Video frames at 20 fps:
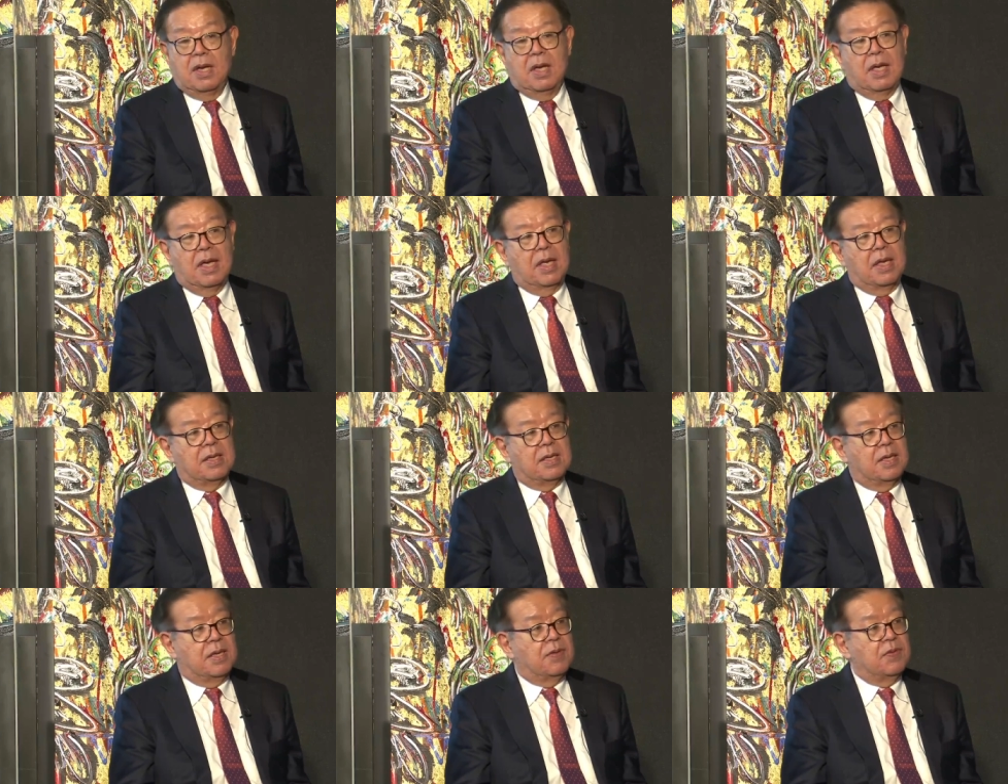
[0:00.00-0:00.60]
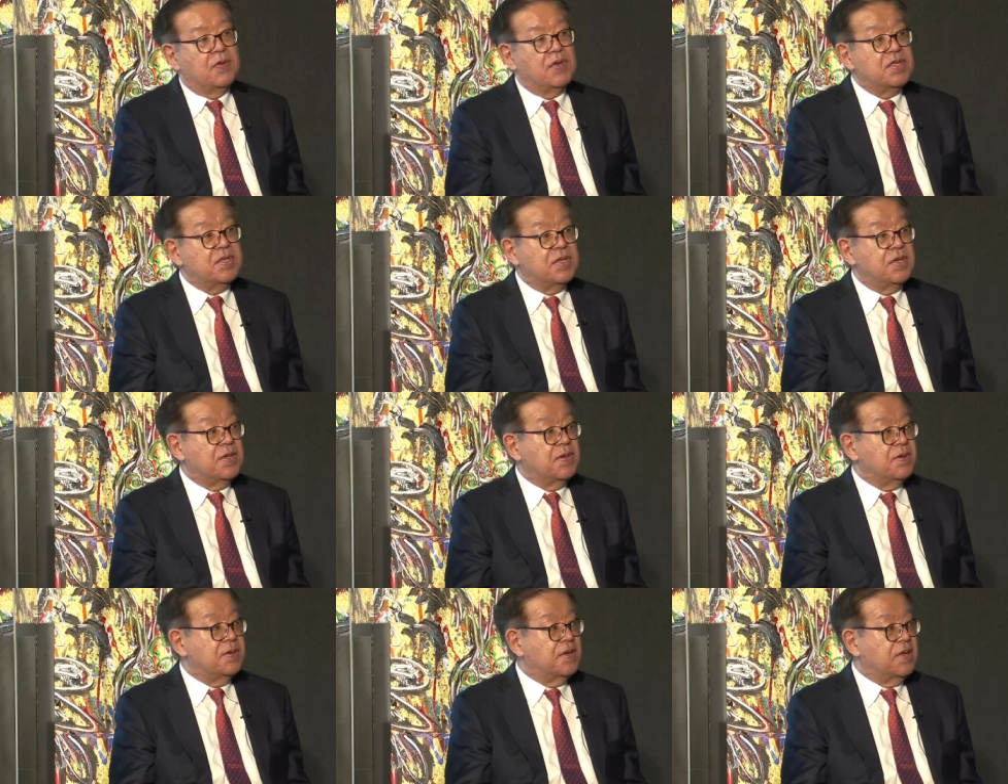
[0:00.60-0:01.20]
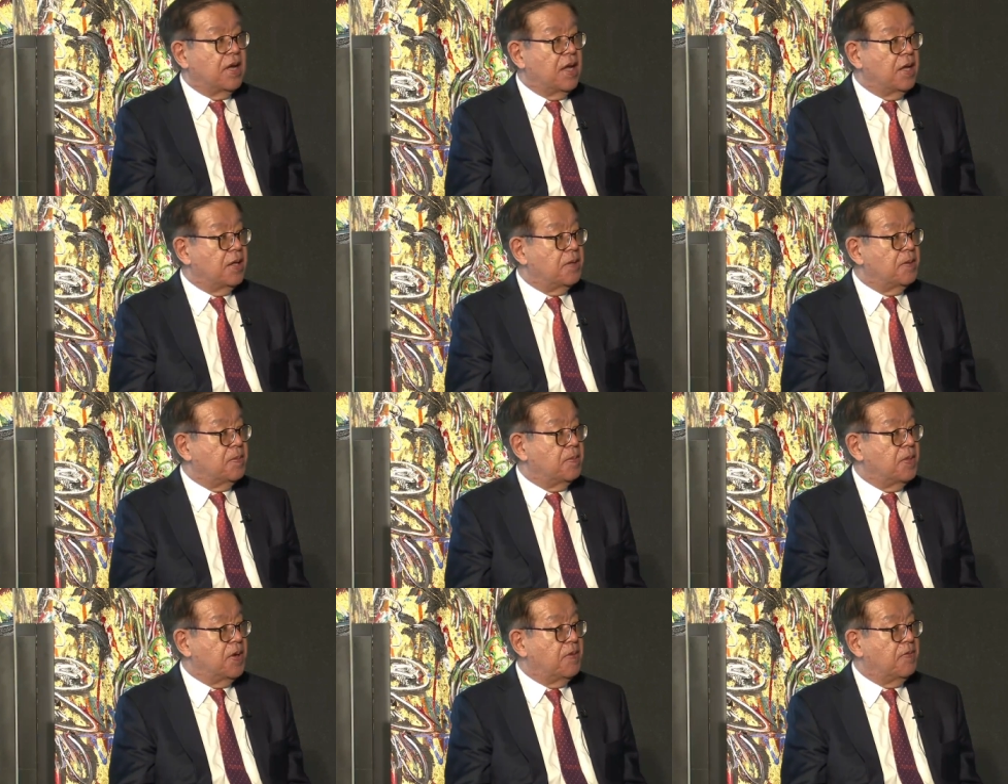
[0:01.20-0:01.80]
And with a kind
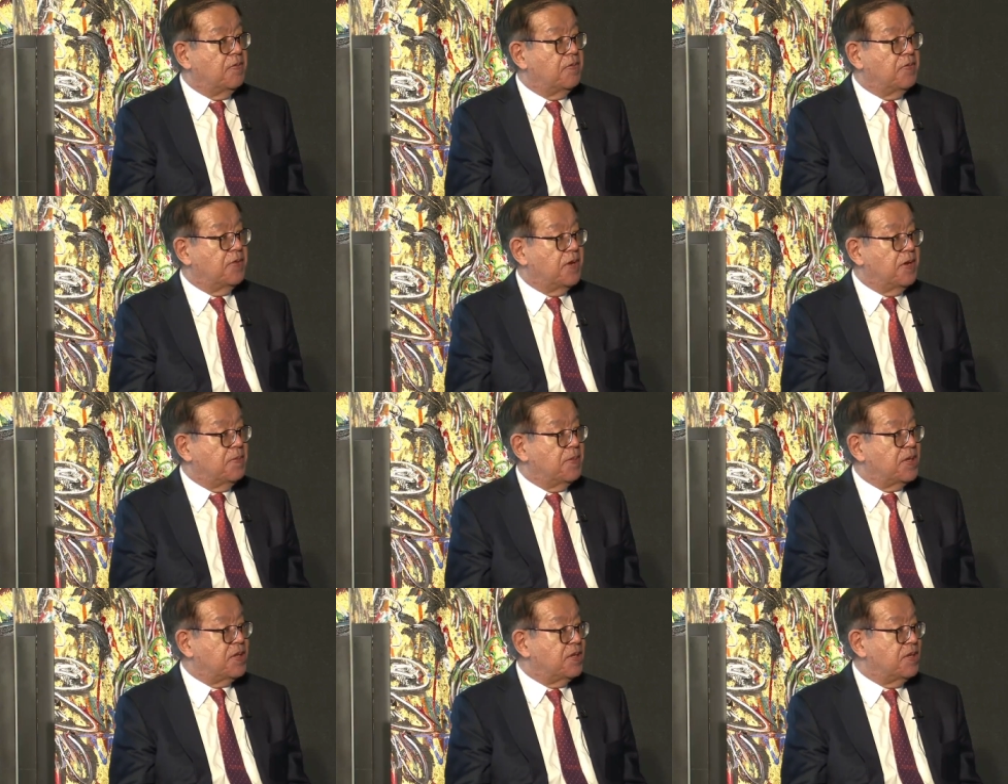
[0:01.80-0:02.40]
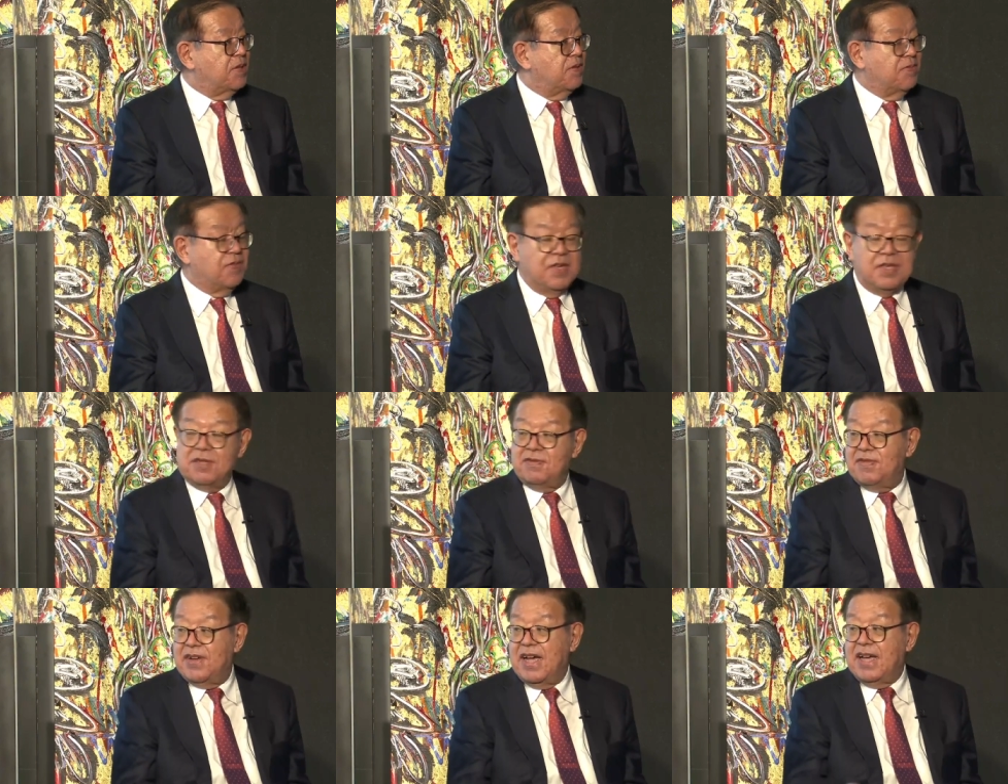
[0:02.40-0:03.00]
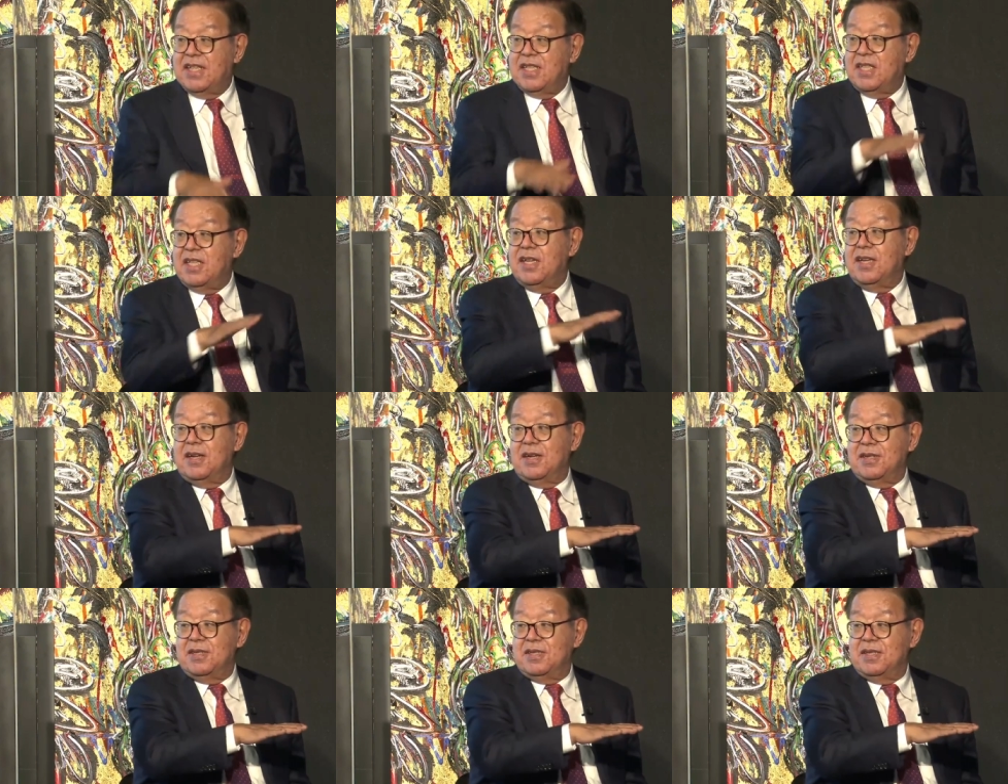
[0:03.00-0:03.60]
of very much innovative
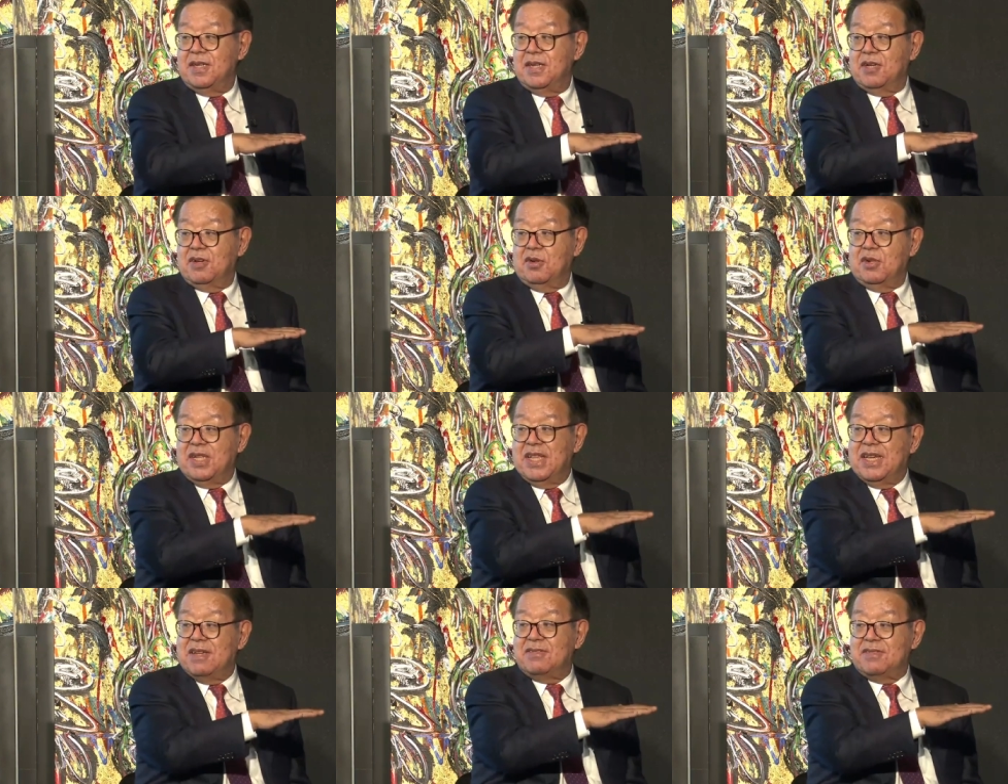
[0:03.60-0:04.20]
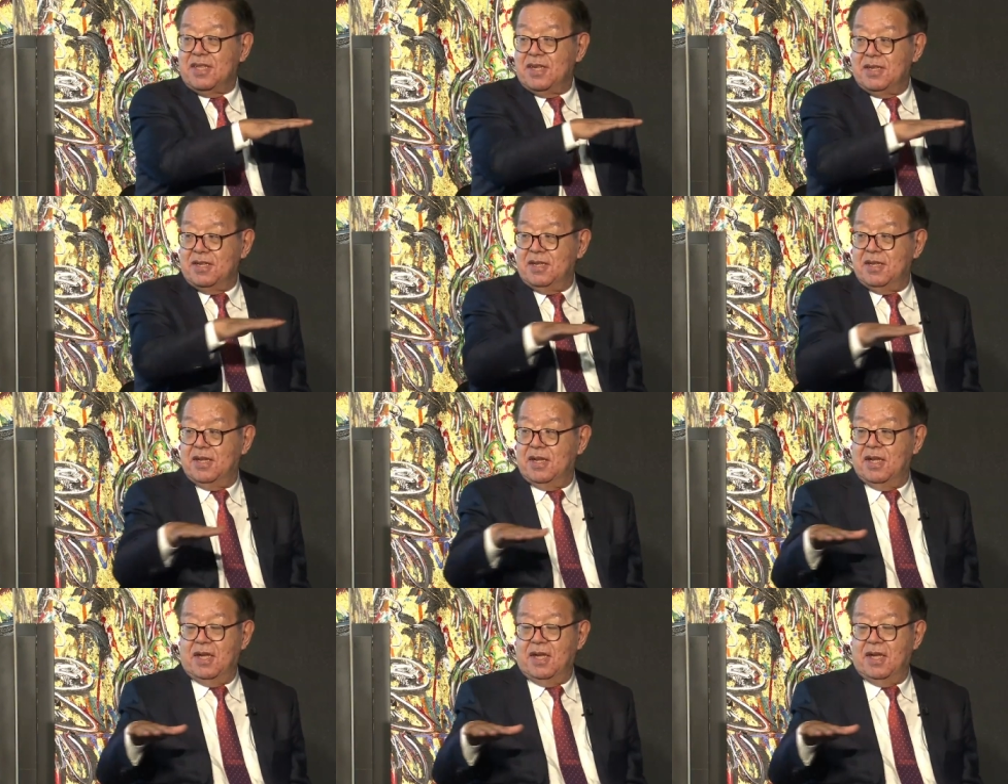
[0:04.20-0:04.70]
ideas collected